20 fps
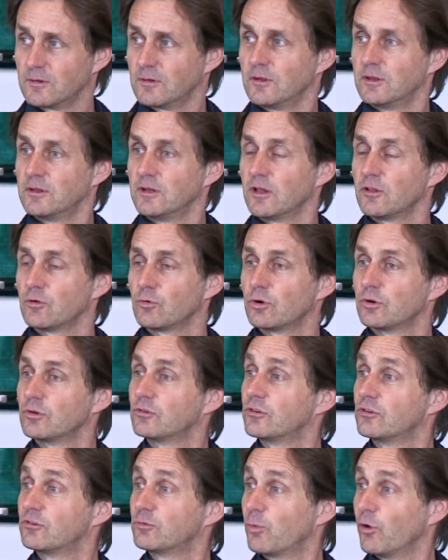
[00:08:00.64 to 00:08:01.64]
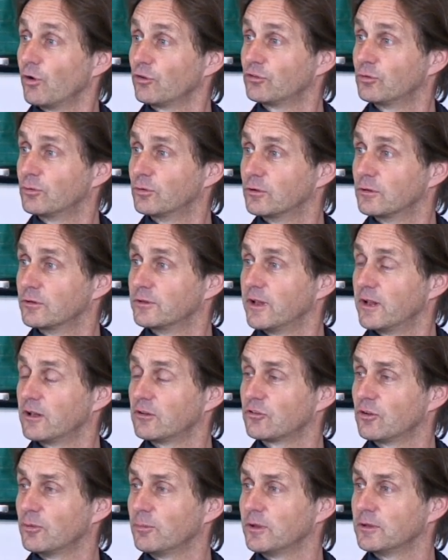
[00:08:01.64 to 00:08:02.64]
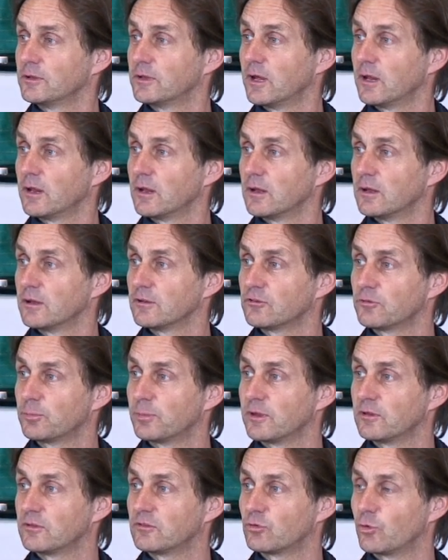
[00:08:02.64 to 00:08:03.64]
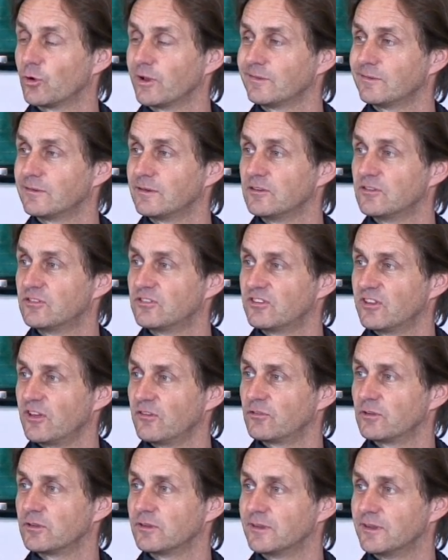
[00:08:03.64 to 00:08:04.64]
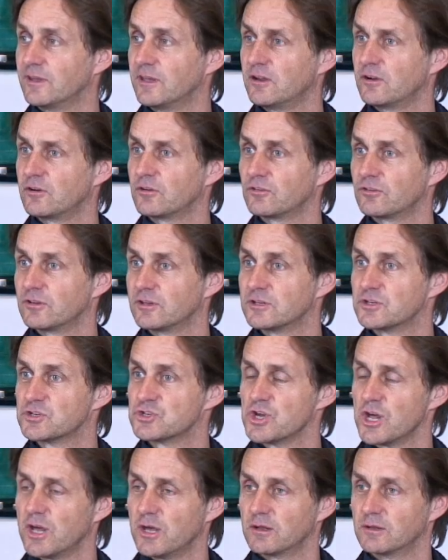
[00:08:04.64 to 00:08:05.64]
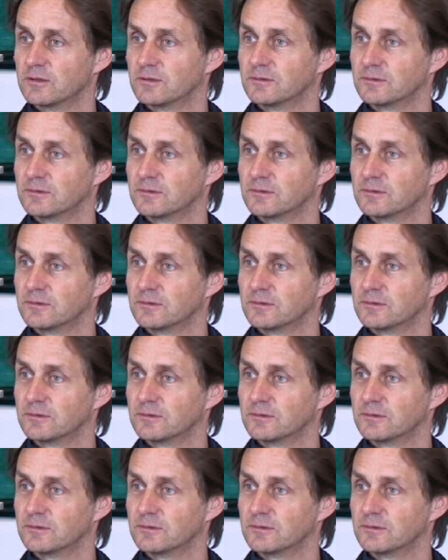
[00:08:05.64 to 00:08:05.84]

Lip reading: In other words, it's possible. Nelson Mandela spent 27 years in jail.